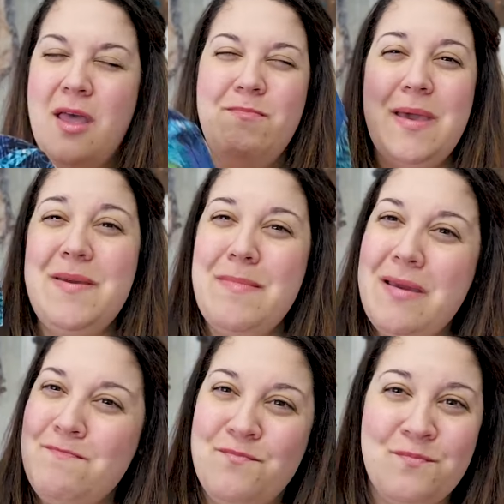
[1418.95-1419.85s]
maybe
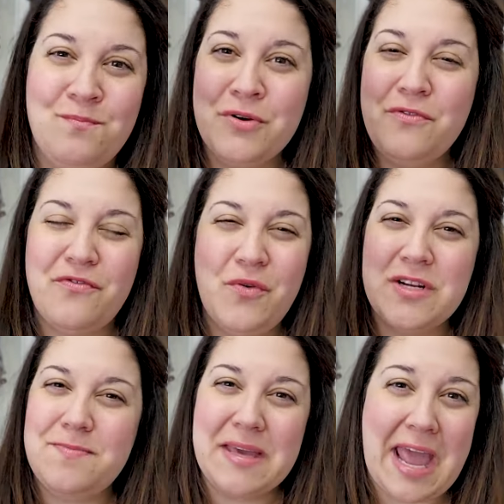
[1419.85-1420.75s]
my brute
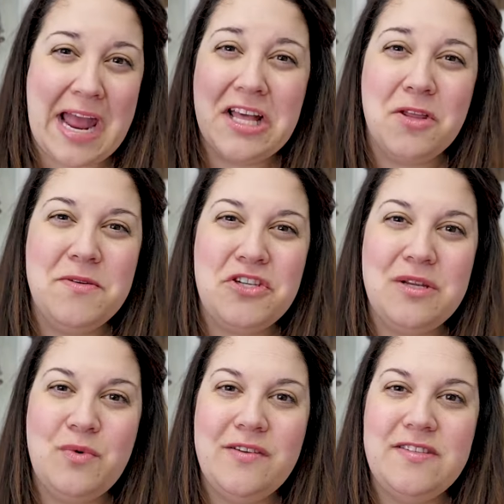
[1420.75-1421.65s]
force mechanical
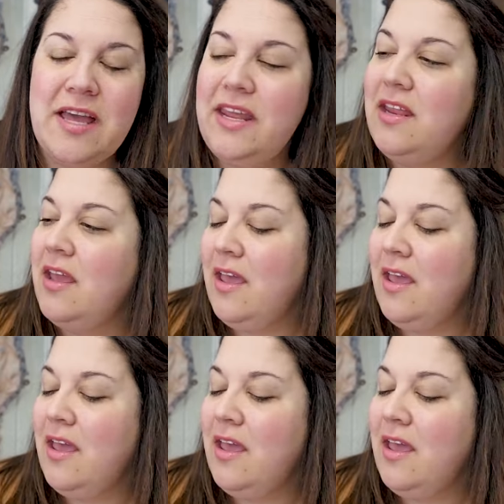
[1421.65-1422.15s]
machine would have done it.